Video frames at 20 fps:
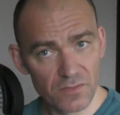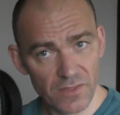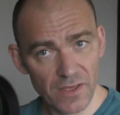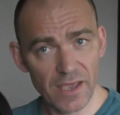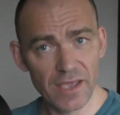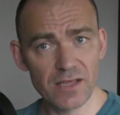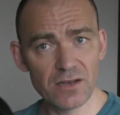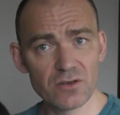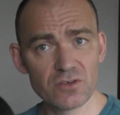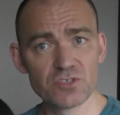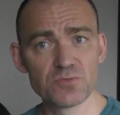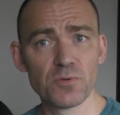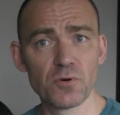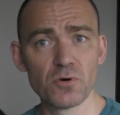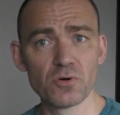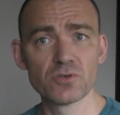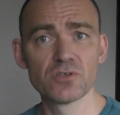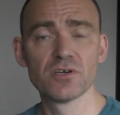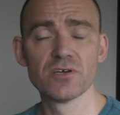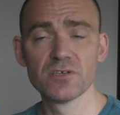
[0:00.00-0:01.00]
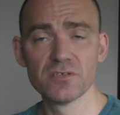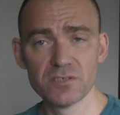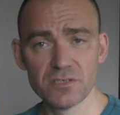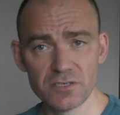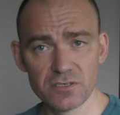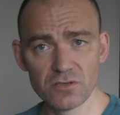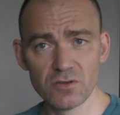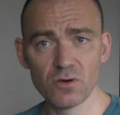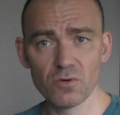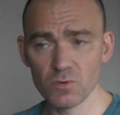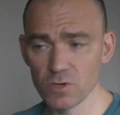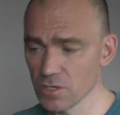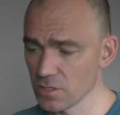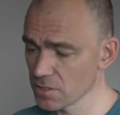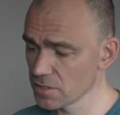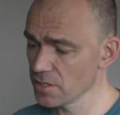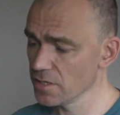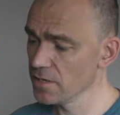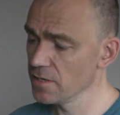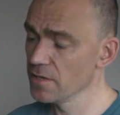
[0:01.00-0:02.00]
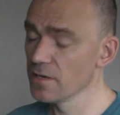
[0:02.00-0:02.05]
Halo Sport did not work.